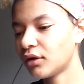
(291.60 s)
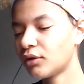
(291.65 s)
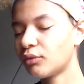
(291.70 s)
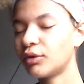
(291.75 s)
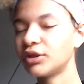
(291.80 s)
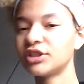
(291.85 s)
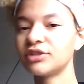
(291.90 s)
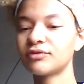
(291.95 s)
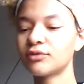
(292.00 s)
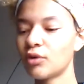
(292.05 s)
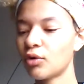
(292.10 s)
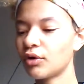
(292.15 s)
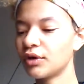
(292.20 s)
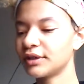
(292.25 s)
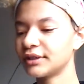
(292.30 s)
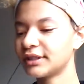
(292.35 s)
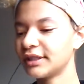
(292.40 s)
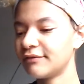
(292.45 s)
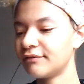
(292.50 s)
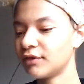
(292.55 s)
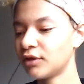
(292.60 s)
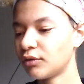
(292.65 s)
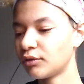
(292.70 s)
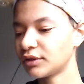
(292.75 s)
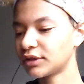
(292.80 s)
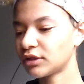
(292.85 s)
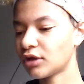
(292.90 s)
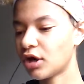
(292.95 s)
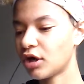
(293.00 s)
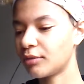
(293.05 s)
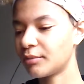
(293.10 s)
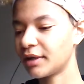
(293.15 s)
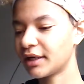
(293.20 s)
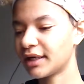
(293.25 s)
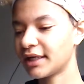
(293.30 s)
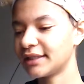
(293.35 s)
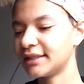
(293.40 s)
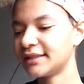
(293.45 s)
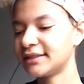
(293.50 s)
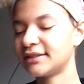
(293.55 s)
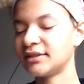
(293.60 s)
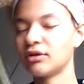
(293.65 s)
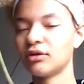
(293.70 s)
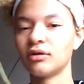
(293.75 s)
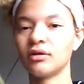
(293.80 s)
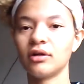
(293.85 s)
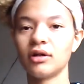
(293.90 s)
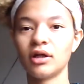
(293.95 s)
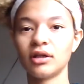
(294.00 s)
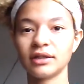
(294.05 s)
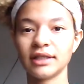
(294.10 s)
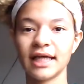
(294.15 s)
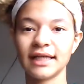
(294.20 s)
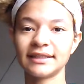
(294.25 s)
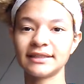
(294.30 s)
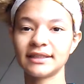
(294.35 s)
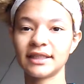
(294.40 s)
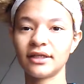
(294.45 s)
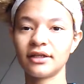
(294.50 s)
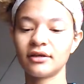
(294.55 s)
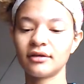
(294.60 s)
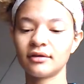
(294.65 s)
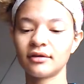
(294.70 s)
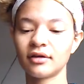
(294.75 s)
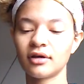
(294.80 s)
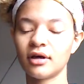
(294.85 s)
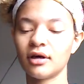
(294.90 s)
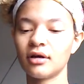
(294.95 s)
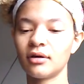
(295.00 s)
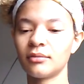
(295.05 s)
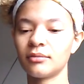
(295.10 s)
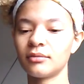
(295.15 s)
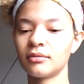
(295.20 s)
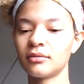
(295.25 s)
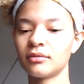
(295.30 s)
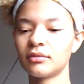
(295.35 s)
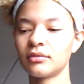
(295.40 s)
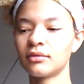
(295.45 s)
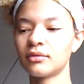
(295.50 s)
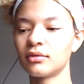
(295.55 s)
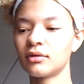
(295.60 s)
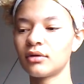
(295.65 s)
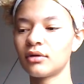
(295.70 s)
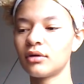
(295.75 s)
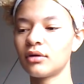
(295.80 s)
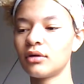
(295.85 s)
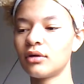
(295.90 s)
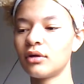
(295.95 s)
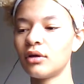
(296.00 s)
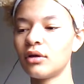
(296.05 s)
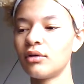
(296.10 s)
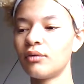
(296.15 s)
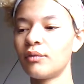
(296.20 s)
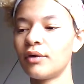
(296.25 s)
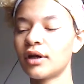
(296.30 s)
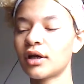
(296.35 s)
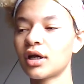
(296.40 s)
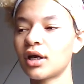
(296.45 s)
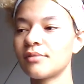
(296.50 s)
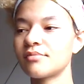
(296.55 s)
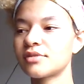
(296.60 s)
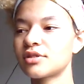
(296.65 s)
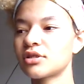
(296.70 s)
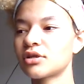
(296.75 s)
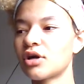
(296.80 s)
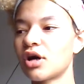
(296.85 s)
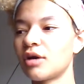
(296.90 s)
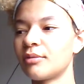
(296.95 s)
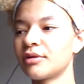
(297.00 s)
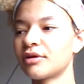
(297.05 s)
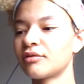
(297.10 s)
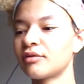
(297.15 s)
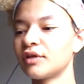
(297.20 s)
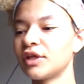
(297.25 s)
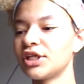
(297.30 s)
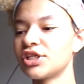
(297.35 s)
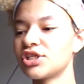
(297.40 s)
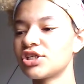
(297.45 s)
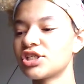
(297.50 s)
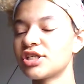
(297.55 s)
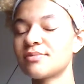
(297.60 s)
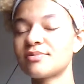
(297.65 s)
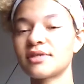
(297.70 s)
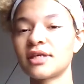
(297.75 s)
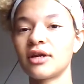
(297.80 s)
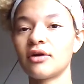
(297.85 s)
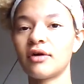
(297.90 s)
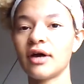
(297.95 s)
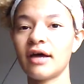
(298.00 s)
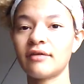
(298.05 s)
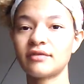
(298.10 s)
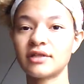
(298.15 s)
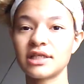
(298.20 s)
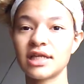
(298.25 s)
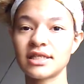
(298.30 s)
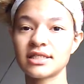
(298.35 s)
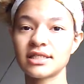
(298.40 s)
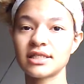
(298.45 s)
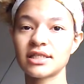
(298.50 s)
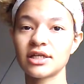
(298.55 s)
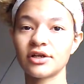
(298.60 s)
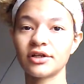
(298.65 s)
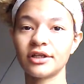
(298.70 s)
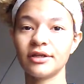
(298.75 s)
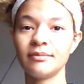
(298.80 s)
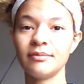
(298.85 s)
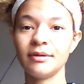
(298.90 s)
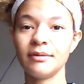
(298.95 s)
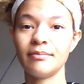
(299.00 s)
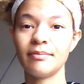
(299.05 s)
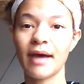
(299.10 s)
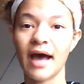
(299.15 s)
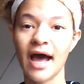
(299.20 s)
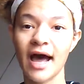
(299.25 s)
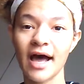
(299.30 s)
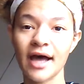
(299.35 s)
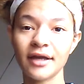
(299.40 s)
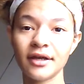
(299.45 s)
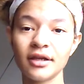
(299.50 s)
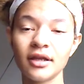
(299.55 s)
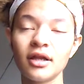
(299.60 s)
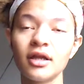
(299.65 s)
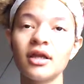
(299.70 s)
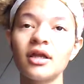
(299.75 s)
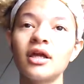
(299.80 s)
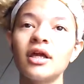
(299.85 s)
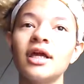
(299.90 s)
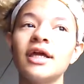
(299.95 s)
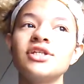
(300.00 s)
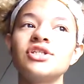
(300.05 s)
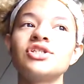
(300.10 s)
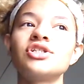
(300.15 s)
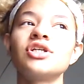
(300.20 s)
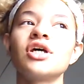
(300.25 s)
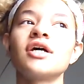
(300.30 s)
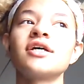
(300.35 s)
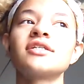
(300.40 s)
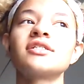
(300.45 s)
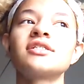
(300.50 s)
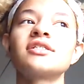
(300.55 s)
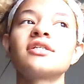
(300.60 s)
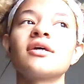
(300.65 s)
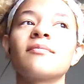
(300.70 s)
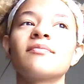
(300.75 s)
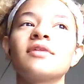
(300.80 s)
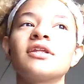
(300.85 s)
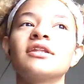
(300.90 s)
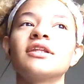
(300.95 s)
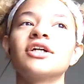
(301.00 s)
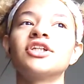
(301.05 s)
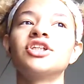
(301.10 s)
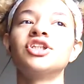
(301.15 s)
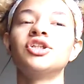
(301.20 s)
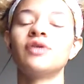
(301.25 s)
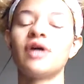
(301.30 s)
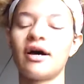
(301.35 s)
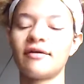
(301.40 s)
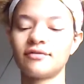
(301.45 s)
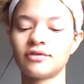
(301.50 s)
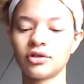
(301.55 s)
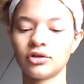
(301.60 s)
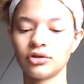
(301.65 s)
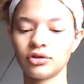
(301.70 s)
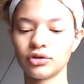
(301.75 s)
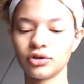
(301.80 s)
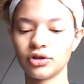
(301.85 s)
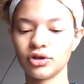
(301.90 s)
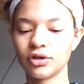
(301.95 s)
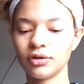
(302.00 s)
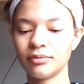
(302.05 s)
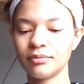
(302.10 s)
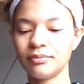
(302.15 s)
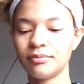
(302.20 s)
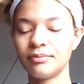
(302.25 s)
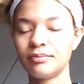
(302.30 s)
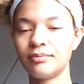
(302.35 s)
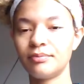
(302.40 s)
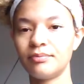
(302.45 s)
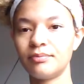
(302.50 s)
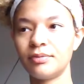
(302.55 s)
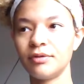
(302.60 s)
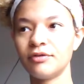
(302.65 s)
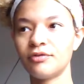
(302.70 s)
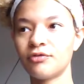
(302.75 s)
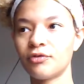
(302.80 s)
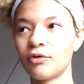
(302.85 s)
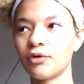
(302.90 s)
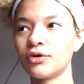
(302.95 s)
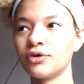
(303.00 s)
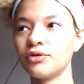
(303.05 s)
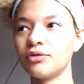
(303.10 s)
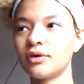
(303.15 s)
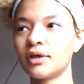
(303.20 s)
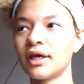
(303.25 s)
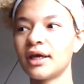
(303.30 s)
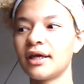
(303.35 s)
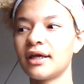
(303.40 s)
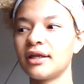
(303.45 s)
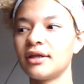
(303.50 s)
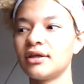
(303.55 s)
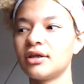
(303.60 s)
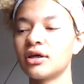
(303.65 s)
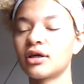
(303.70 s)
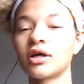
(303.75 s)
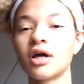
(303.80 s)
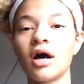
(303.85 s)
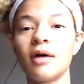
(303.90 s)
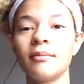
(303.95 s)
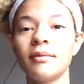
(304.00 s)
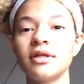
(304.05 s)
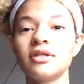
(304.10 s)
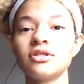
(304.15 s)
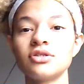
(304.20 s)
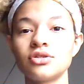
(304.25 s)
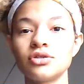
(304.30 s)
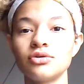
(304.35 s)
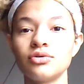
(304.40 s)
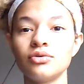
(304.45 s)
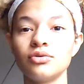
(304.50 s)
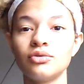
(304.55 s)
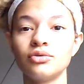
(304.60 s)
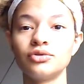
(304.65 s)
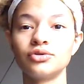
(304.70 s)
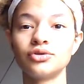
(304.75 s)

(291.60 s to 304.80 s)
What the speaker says: which of course, even though it's karmic, it's still a lesson. When it comes to karmic relationships, they don't have to necessarily be bad. It's just something that you have to learn before you can come into